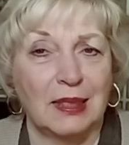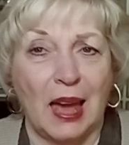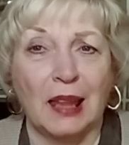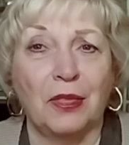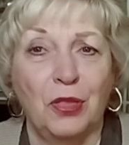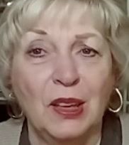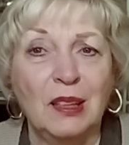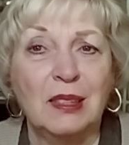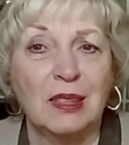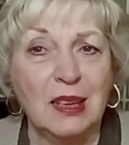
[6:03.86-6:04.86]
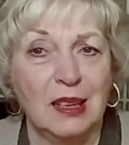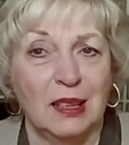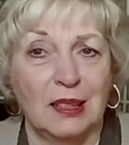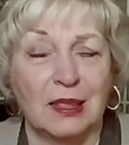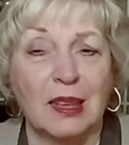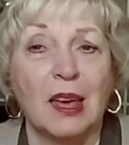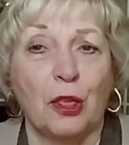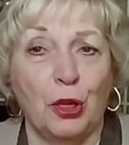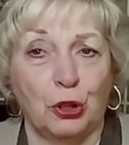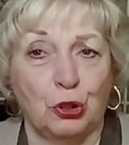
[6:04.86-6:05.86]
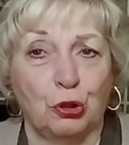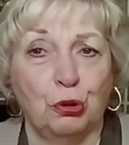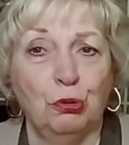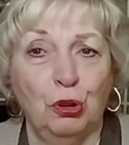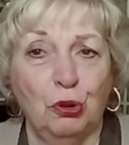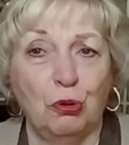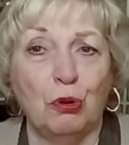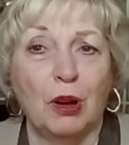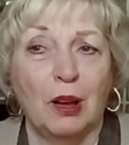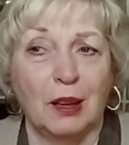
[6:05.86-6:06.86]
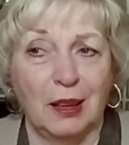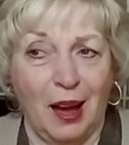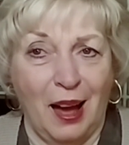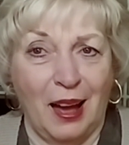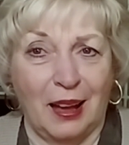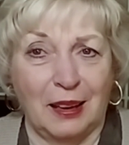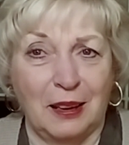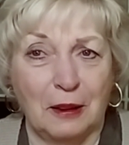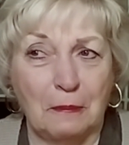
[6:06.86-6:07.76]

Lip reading: that this is the true God.